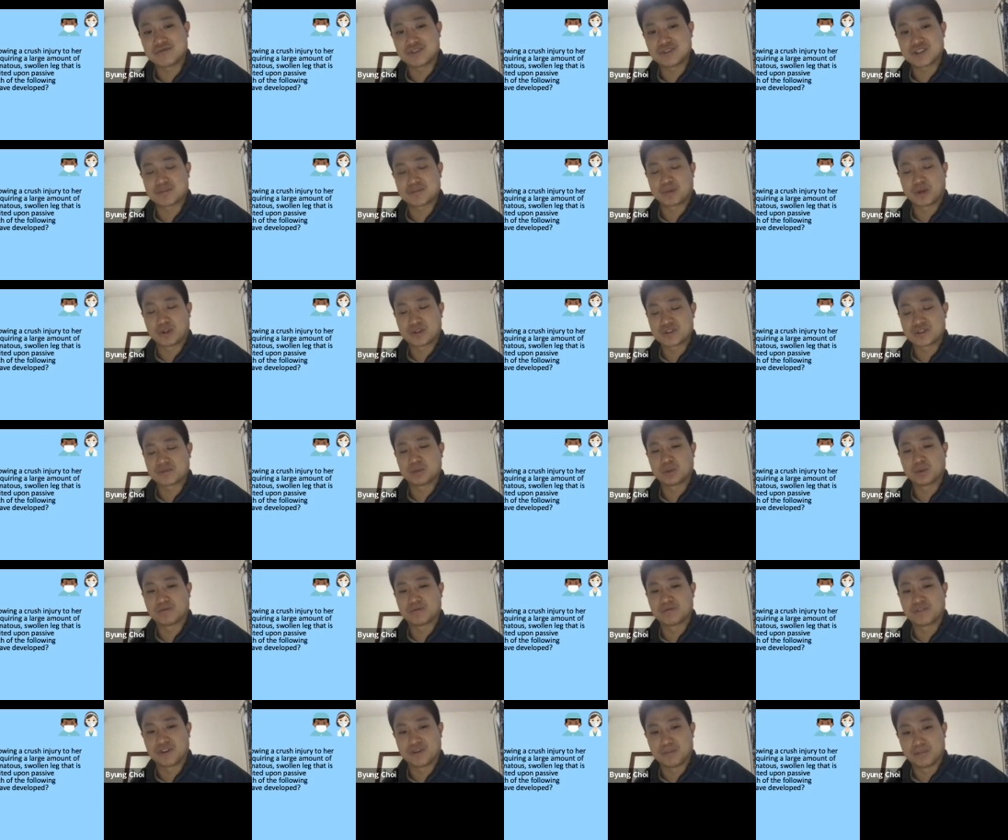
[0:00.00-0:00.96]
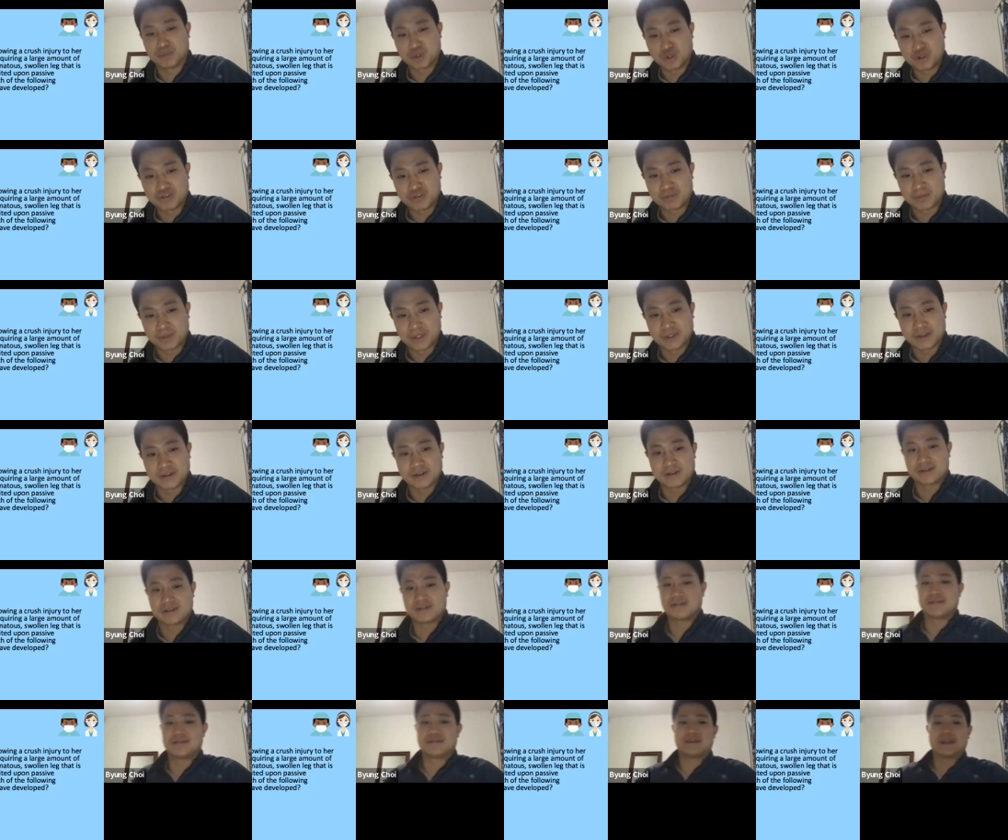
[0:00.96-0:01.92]
responsible for the movement,
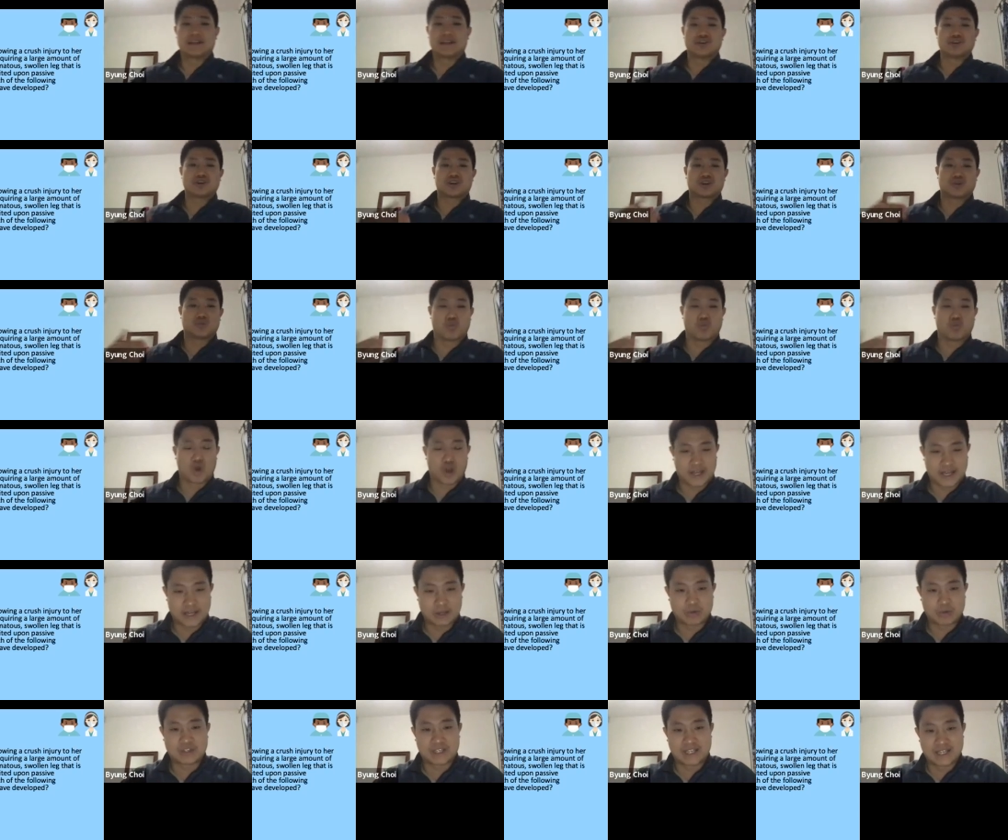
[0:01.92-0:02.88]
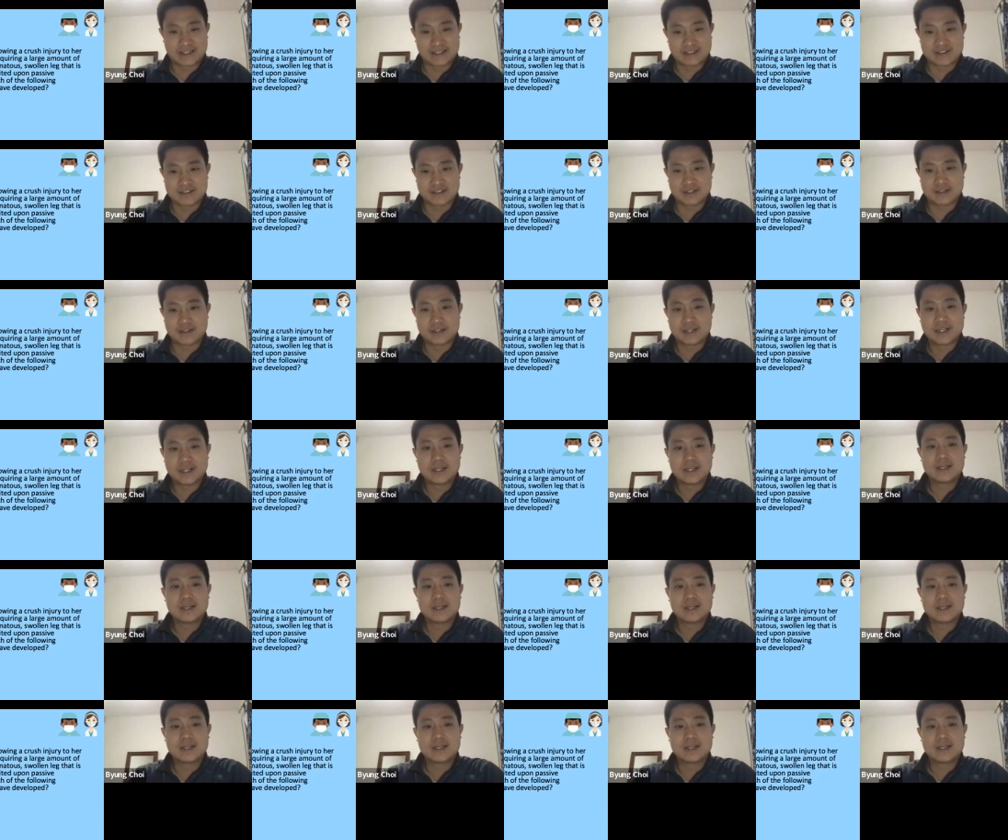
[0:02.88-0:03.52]
then you can work out the answer.